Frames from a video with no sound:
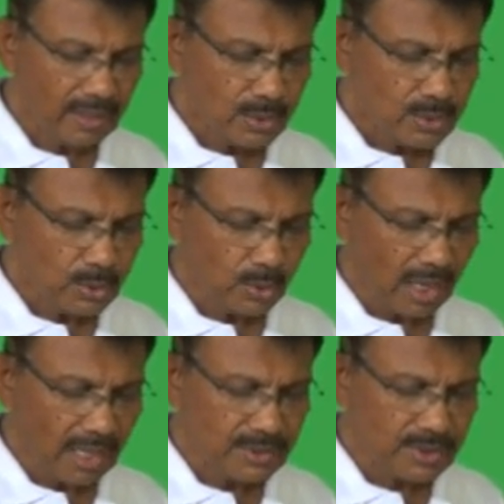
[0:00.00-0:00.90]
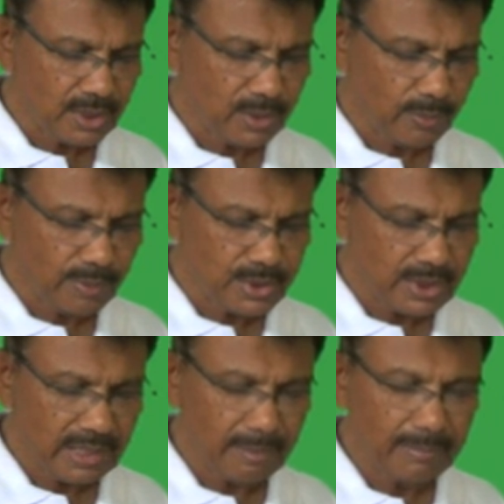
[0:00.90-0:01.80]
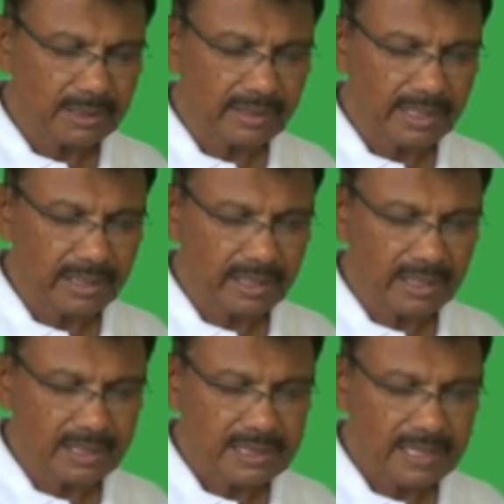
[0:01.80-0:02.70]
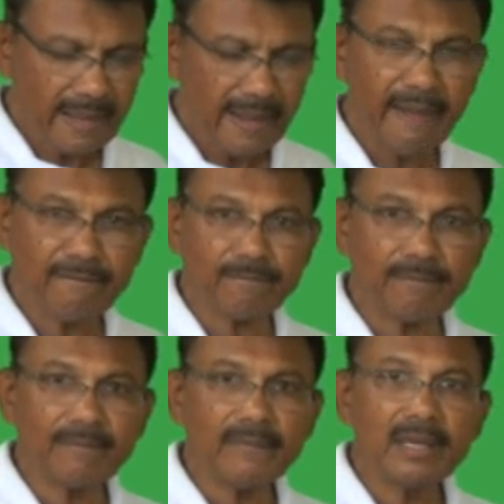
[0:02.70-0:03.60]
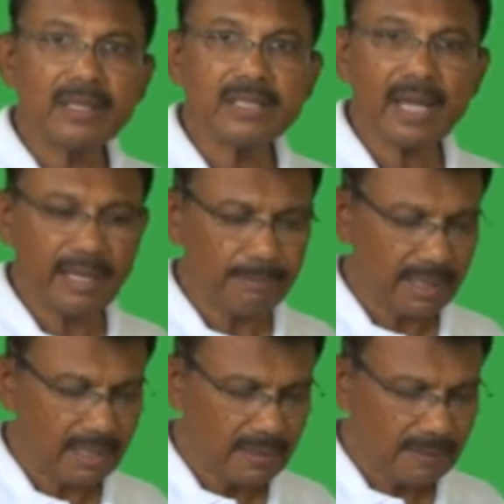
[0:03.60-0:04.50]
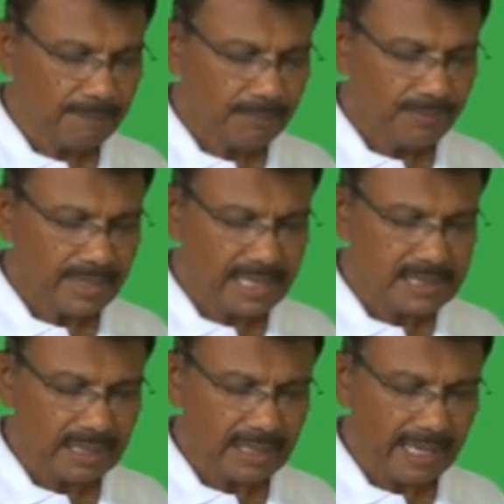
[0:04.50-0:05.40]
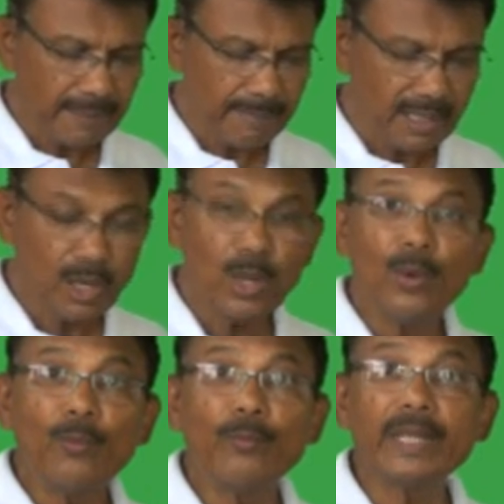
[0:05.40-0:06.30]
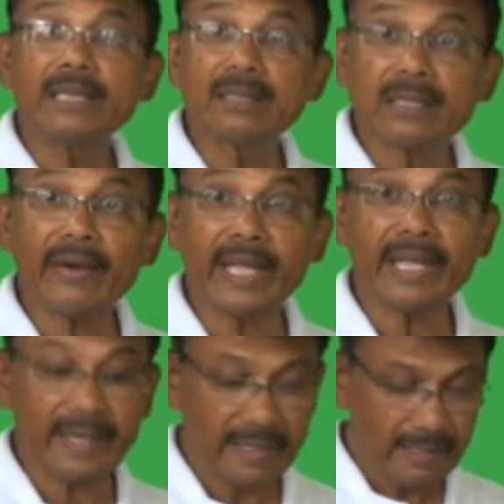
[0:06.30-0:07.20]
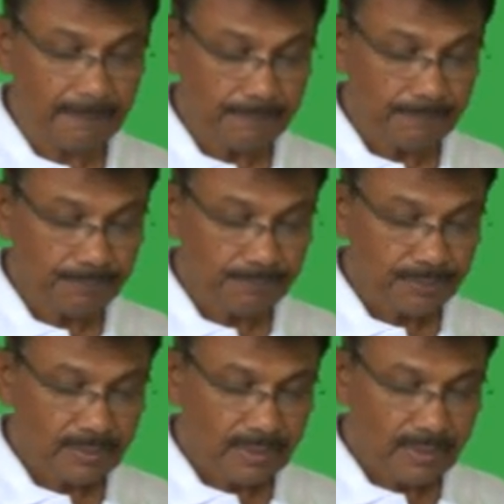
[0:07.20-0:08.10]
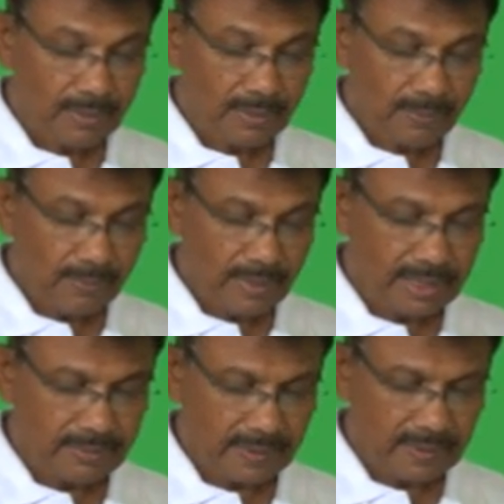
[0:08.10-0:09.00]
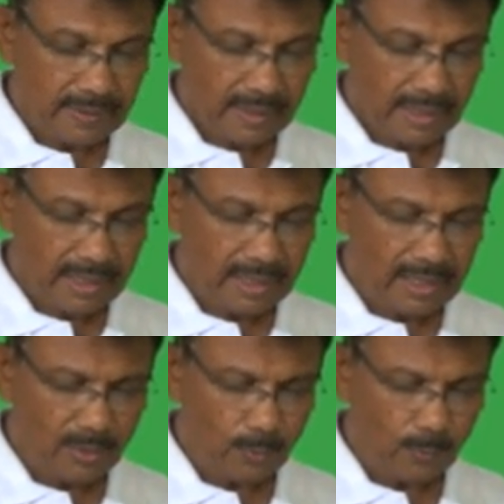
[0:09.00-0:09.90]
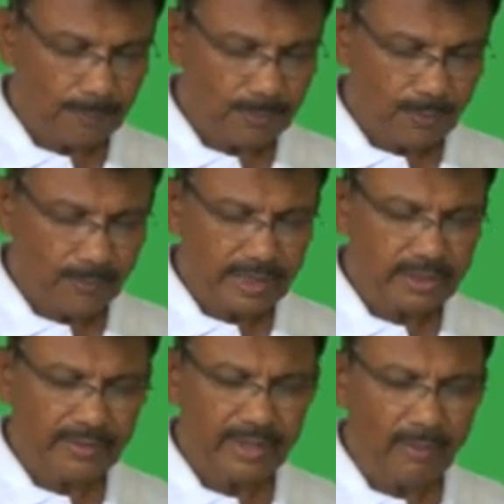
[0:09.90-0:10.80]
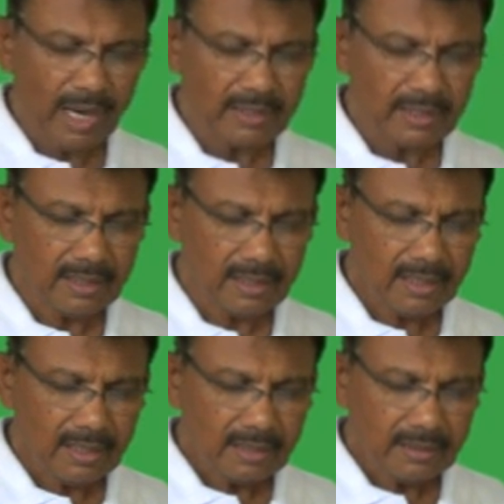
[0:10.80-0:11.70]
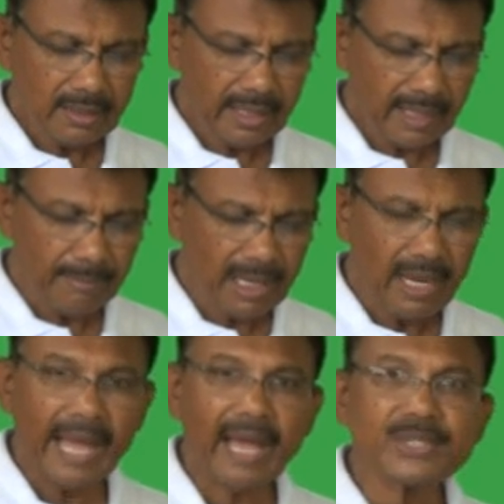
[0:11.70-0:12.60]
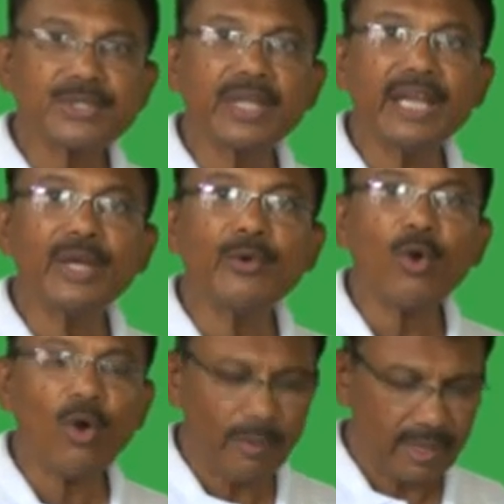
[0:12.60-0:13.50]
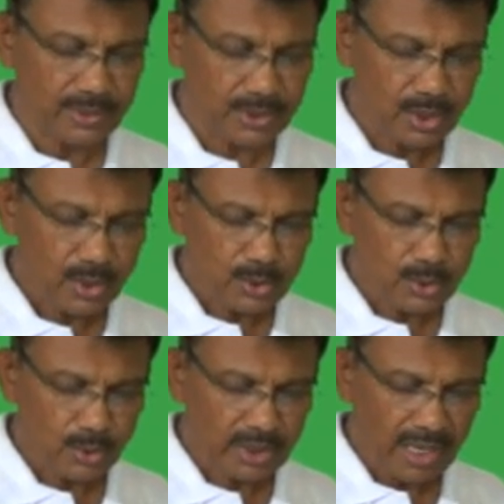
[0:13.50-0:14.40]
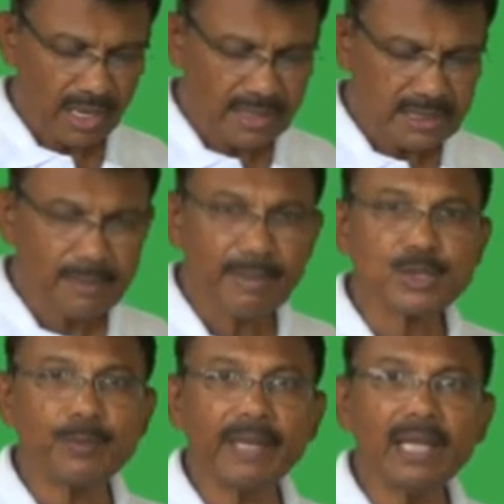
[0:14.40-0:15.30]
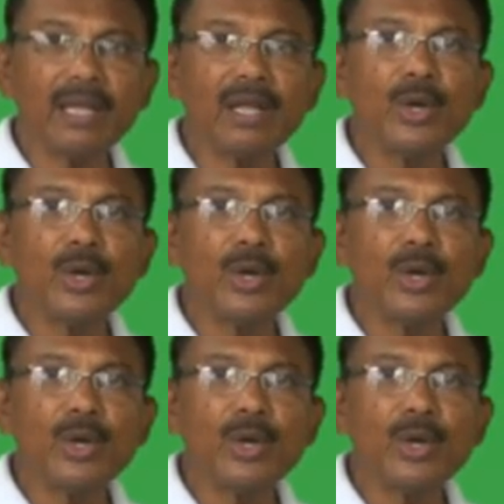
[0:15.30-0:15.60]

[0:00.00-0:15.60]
So answer to question number 3 is F, table. There is a table with 3. What is it? In the room. With 3 what? The table has 3 drawers. So the answer must be